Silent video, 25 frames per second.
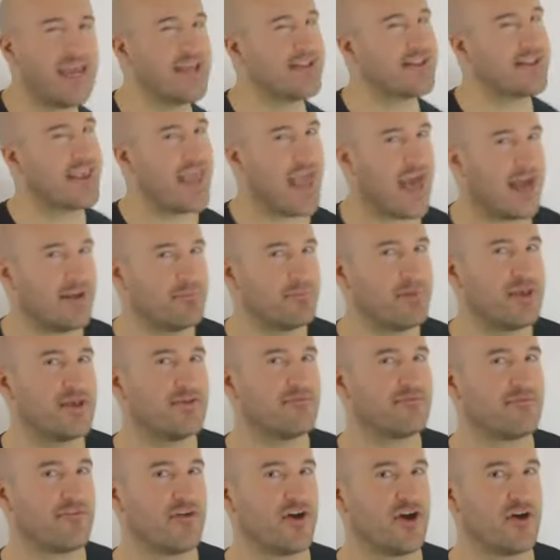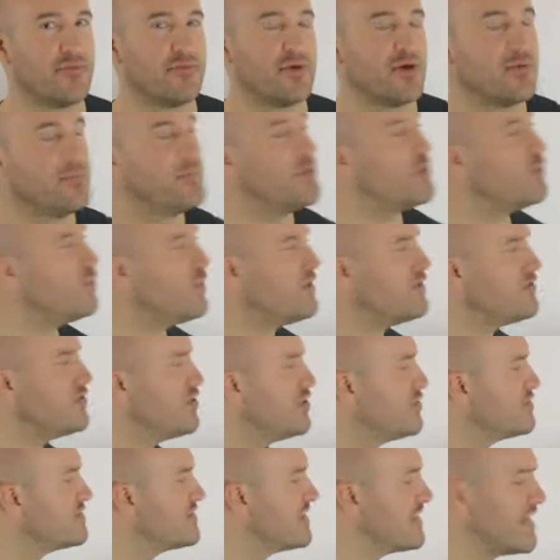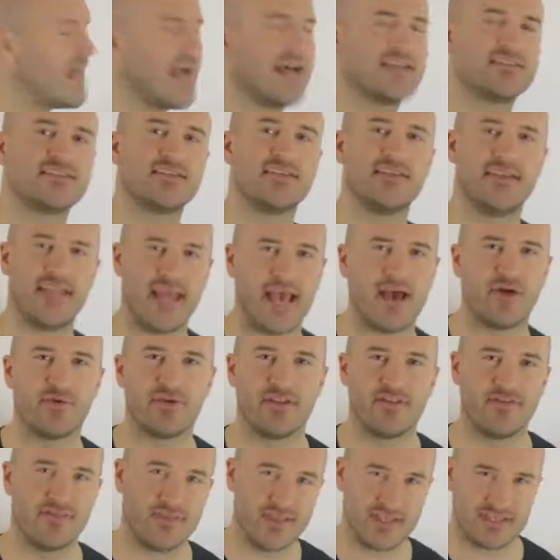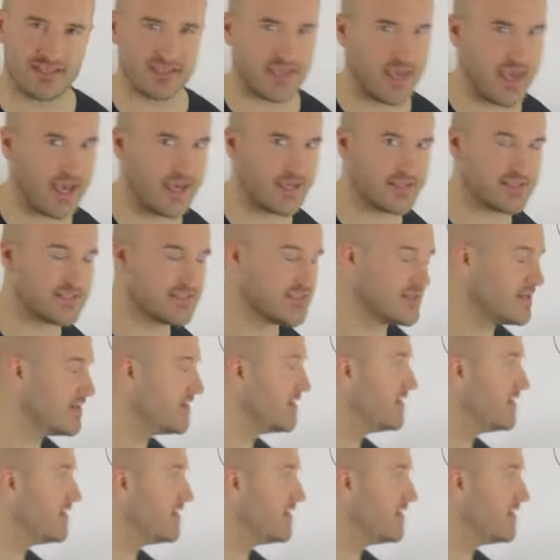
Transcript: It can be a verb, but we'll use it as a noun in this case.